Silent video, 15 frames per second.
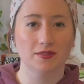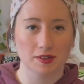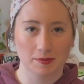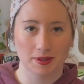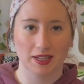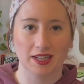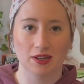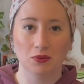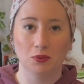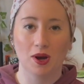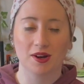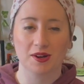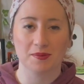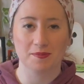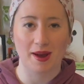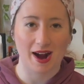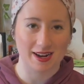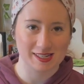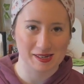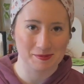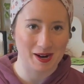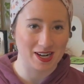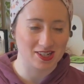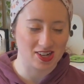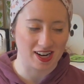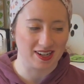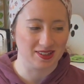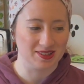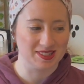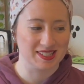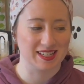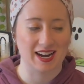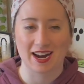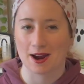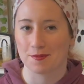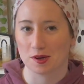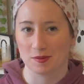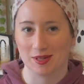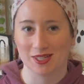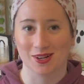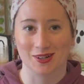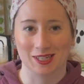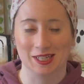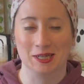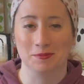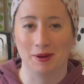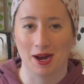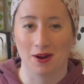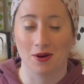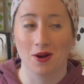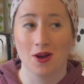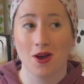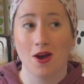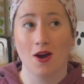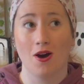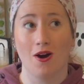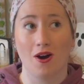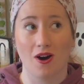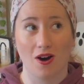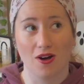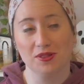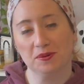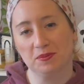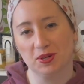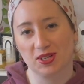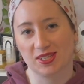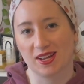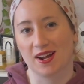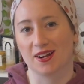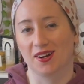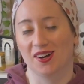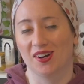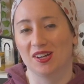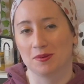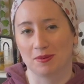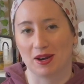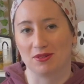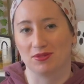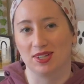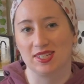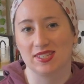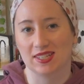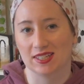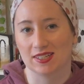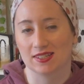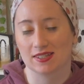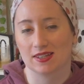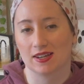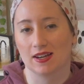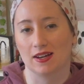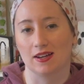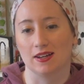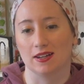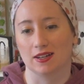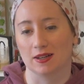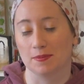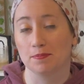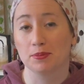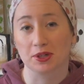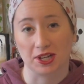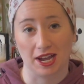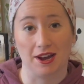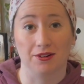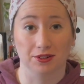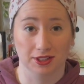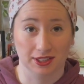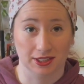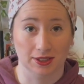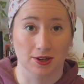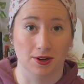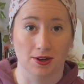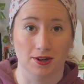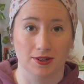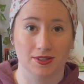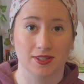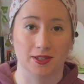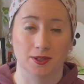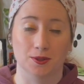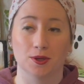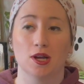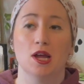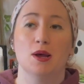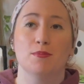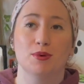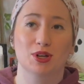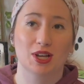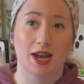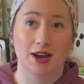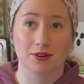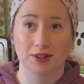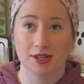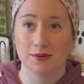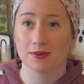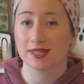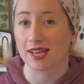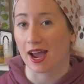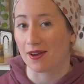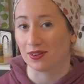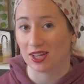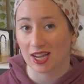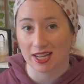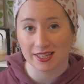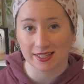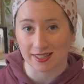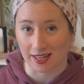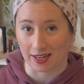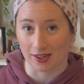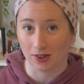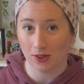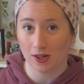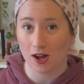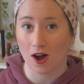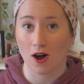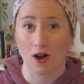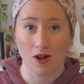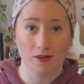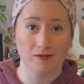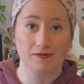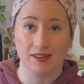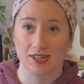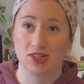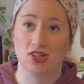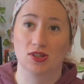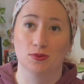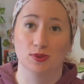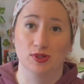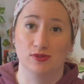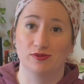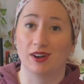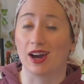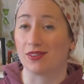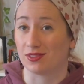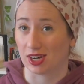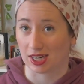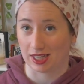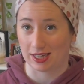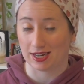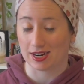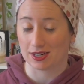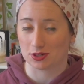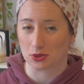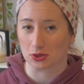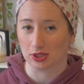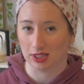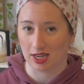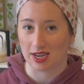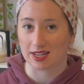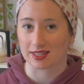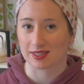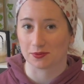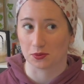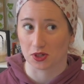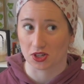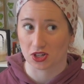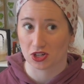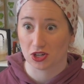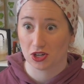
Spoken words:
everybody, and welcome back to my channel. Today I'm going to be talking about all the books I got in my recent Book Outlet haul. So Book Outlet was having a sale. All fiction was $5.99 or less, which